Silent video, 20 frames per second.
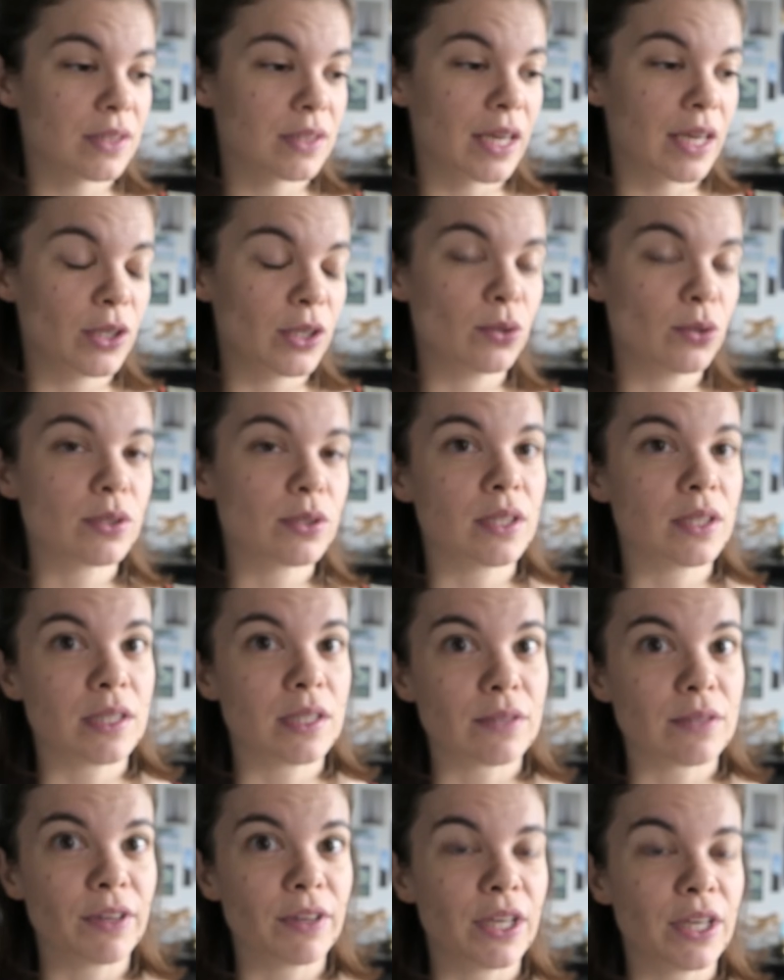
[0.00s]
that I used in
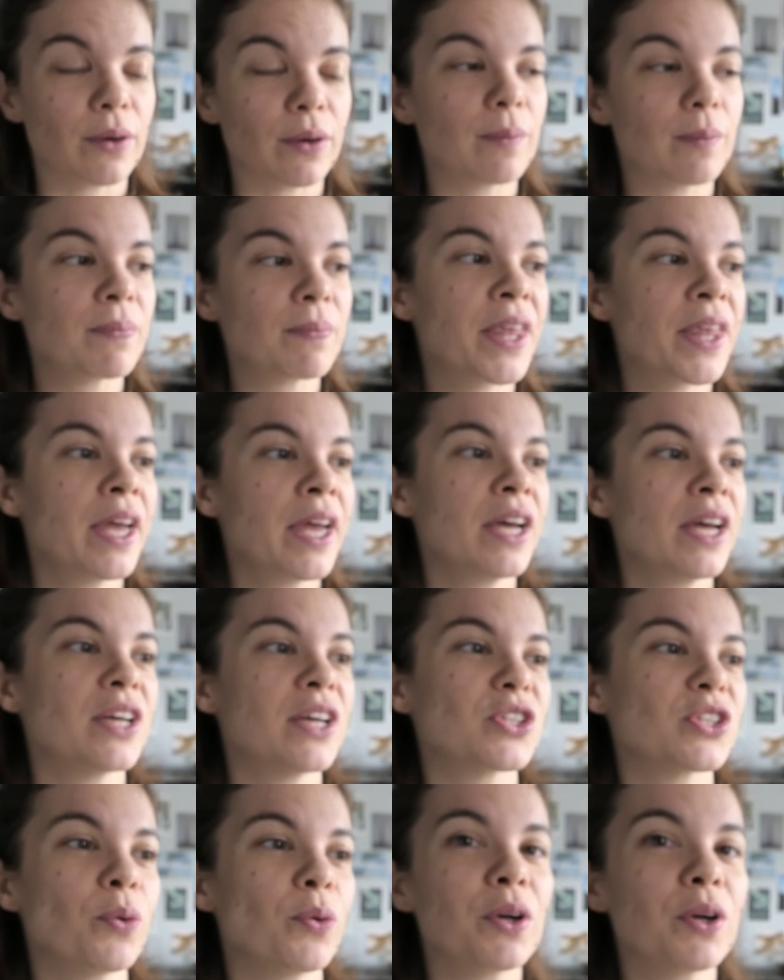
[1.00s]
this video.
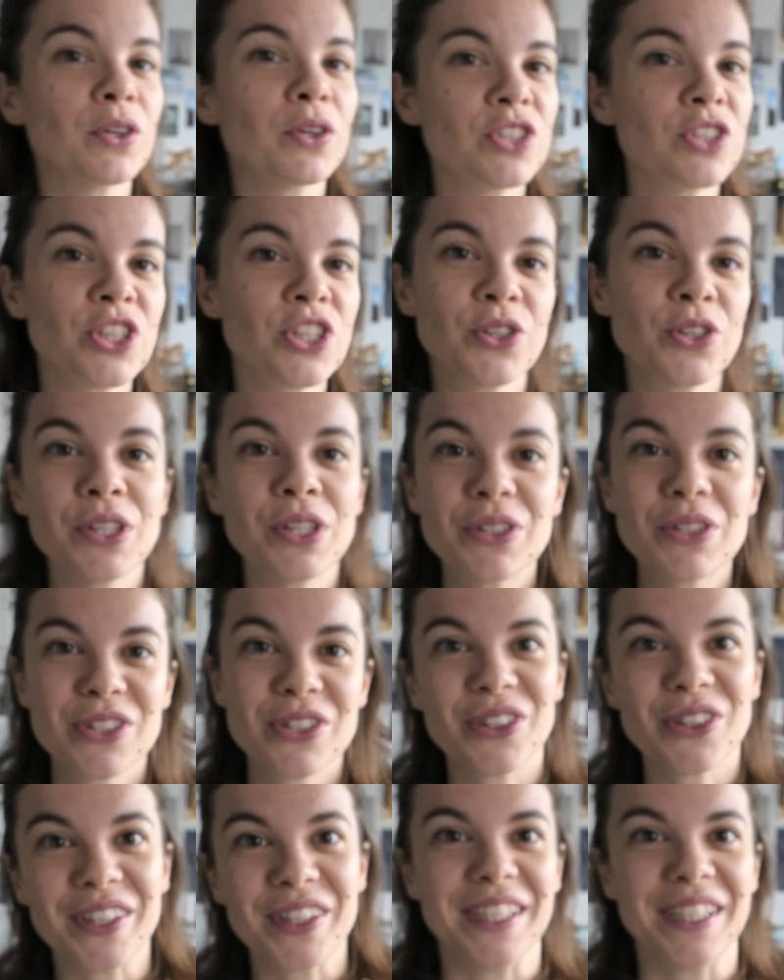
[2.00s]
So we're continuing the
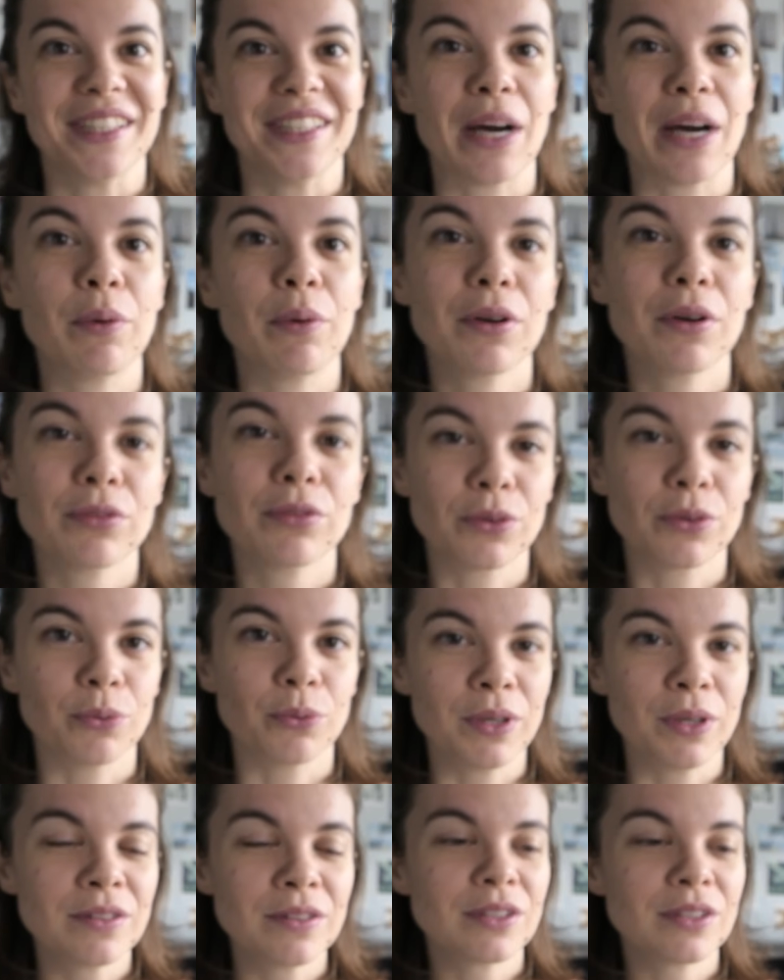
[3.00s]
story. Now we're through
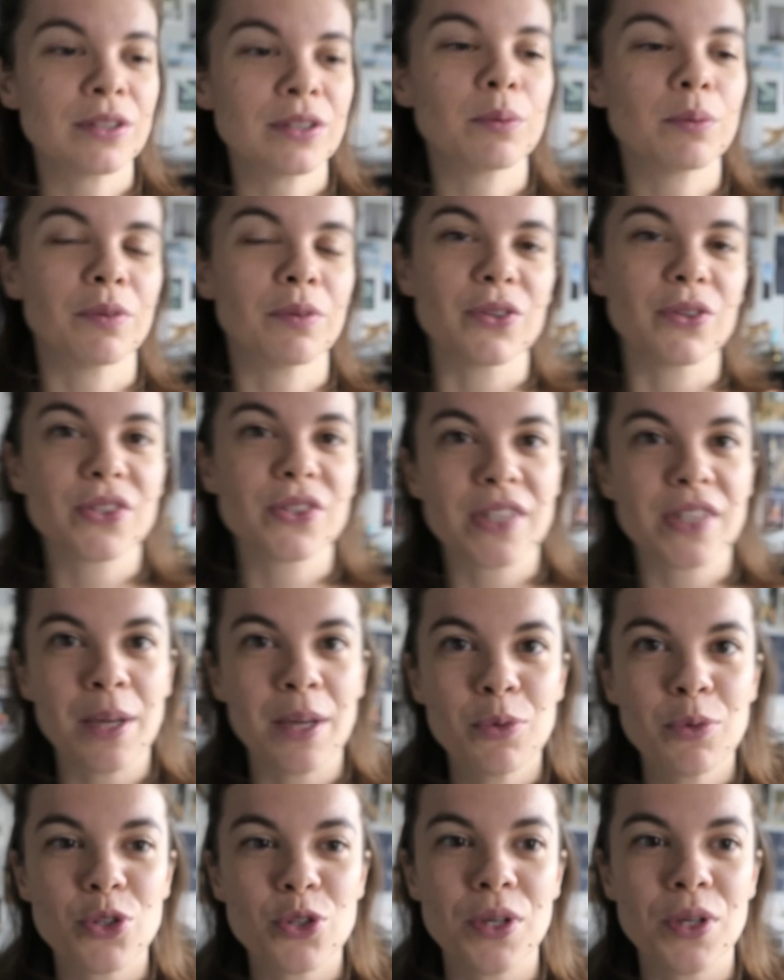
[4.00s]
winter with the
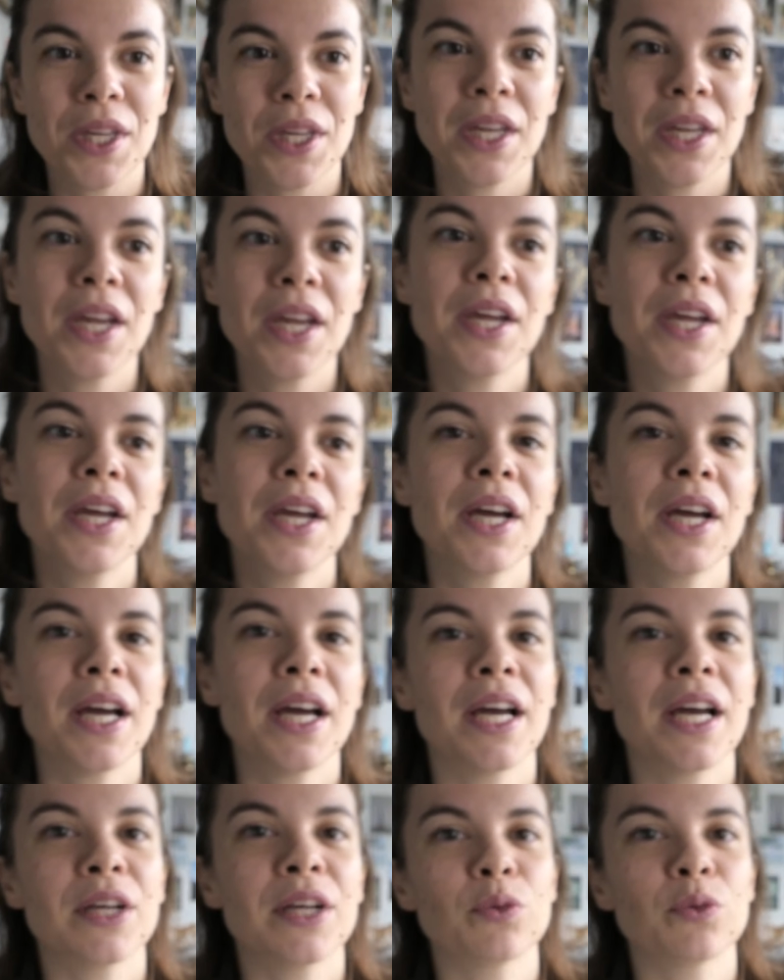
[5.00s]
same tree
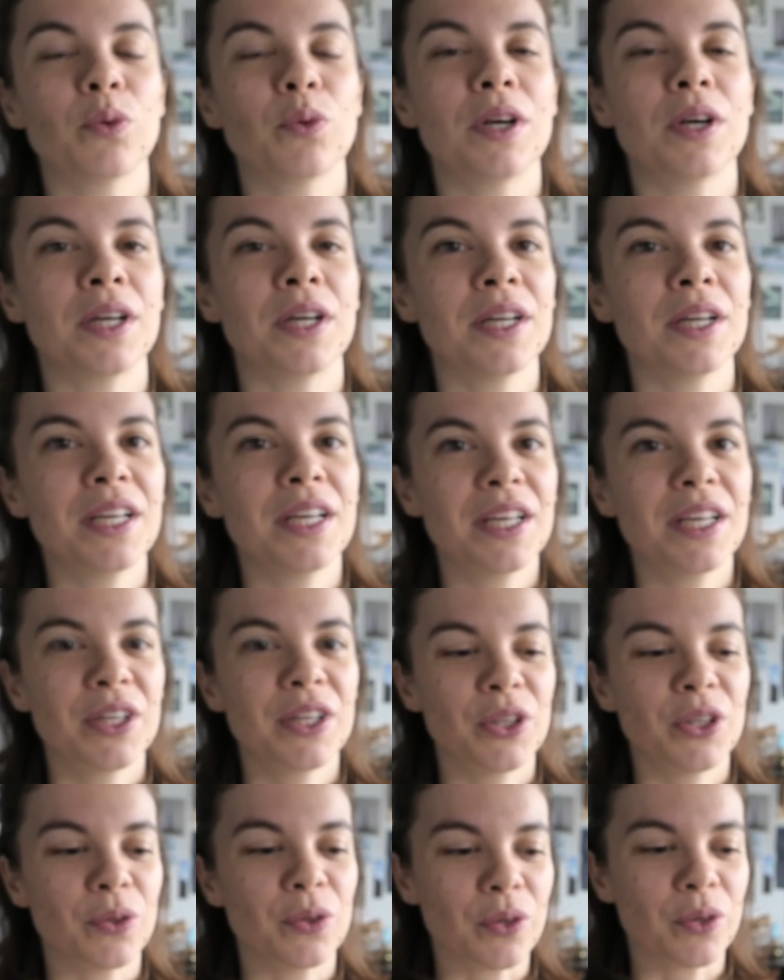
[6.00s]
and we're,
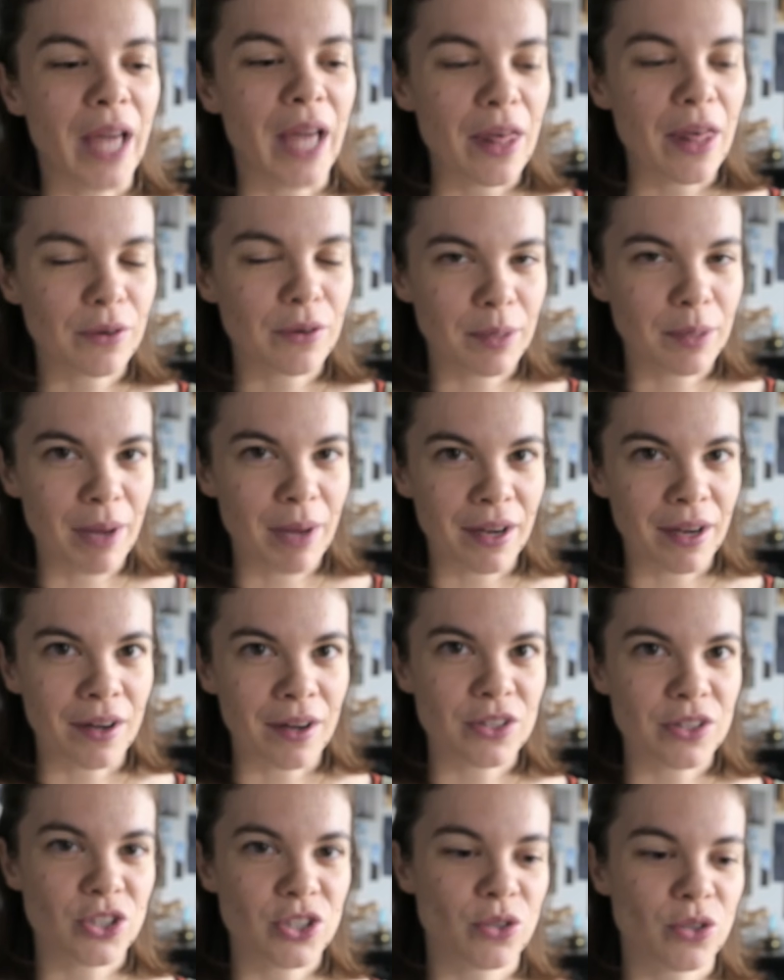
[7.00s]
gathering back
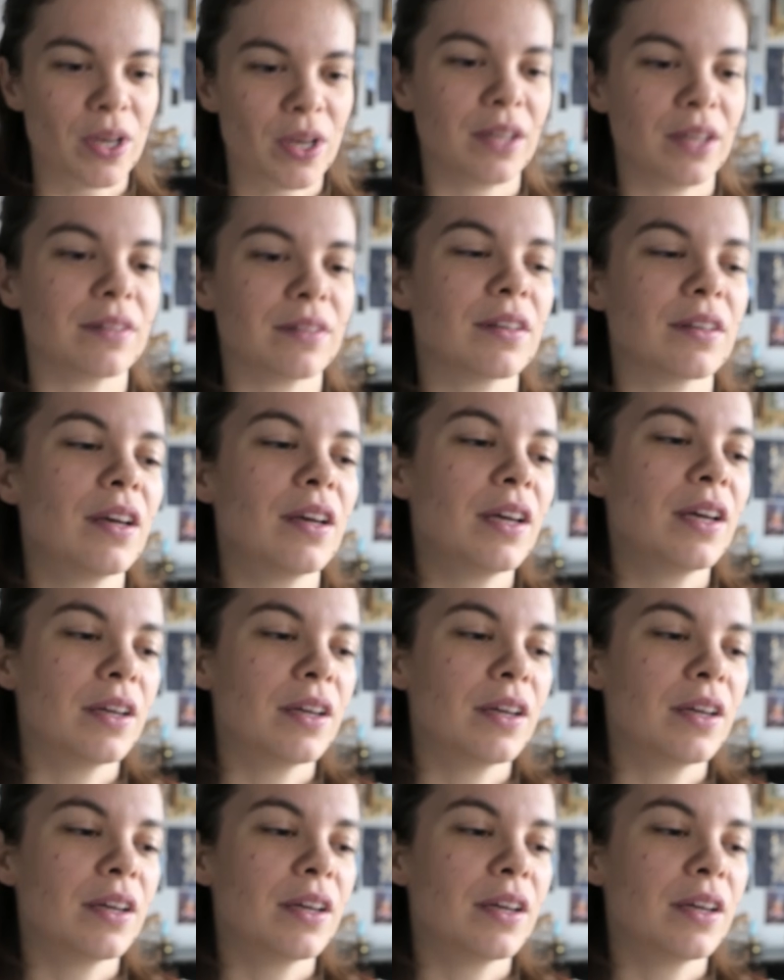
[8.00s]
our strength.